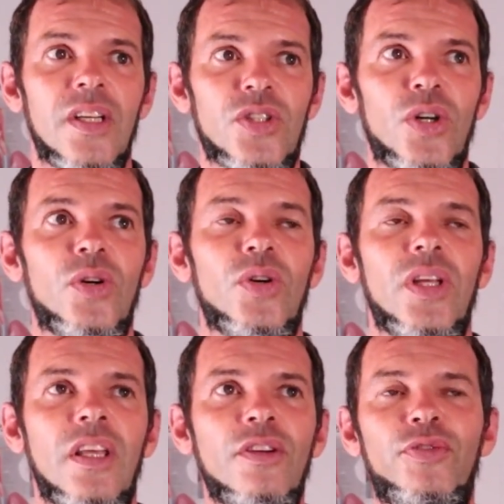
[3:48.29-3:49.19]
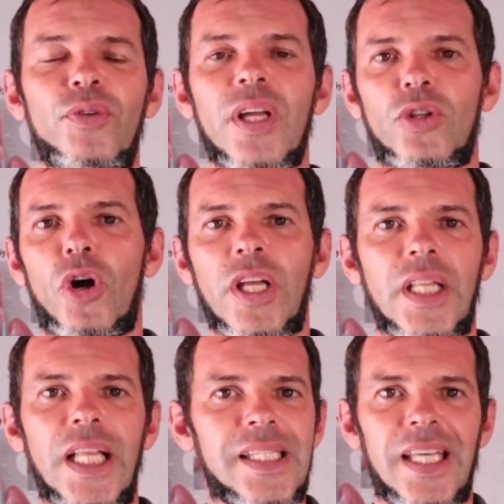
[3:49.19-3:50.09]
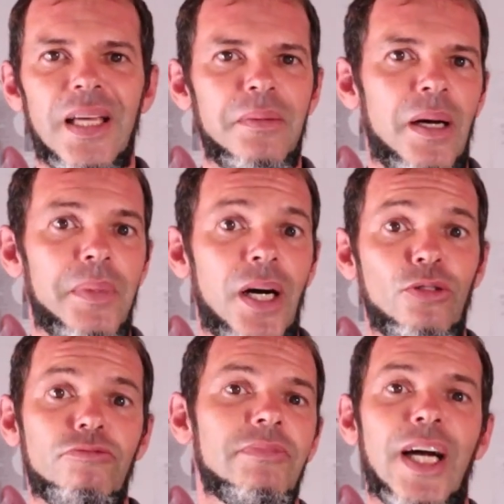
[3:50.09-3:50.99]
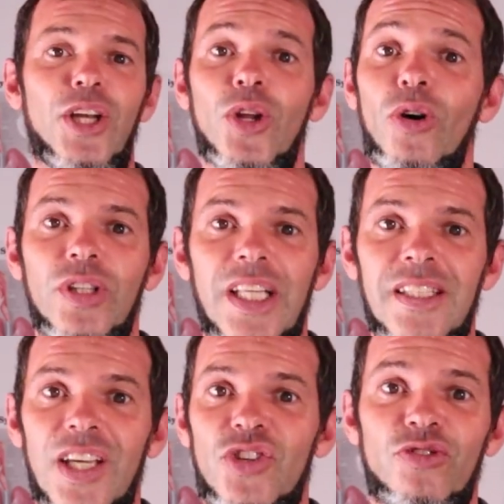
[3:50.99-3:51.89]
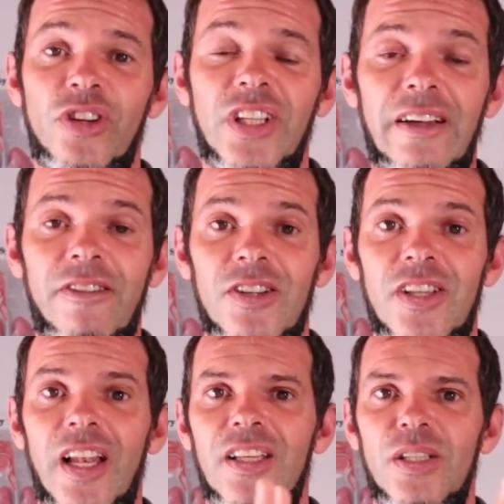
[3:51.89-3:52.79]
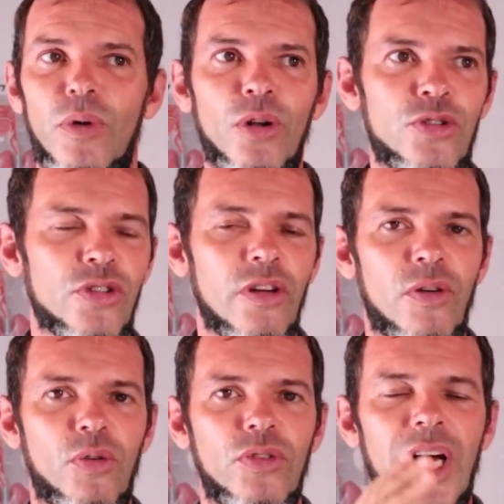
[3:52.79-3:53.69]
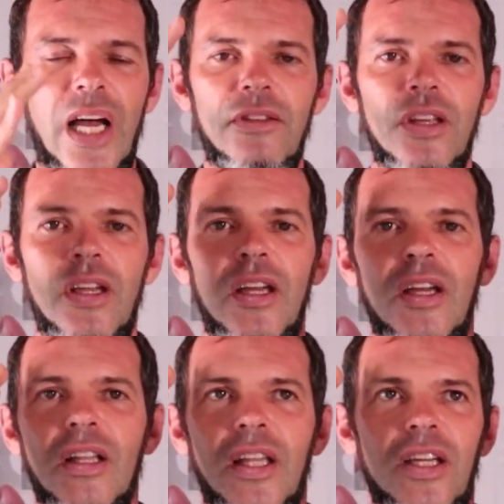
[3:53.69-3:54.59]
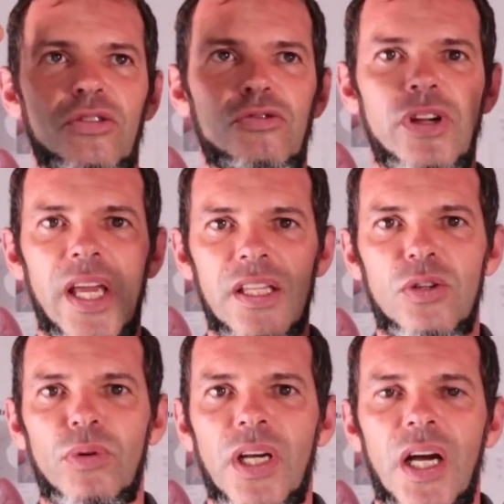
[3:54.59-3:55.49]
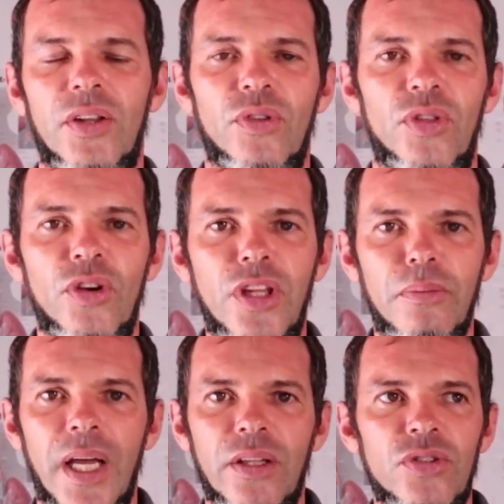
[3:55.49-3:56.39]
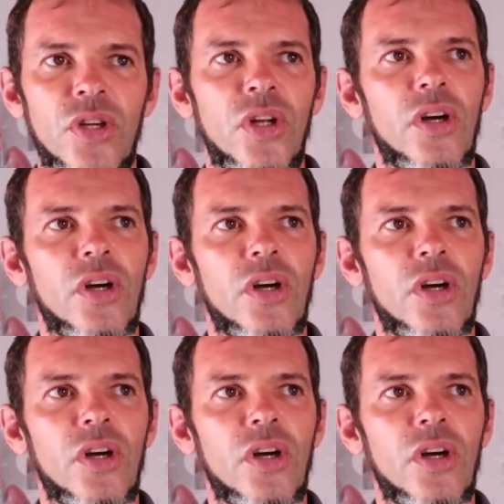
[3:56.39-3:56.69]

So if we are talking, let's say, about, I don't know, the such free diver as Alexei Molchanov, who diving like crazy 130 meters,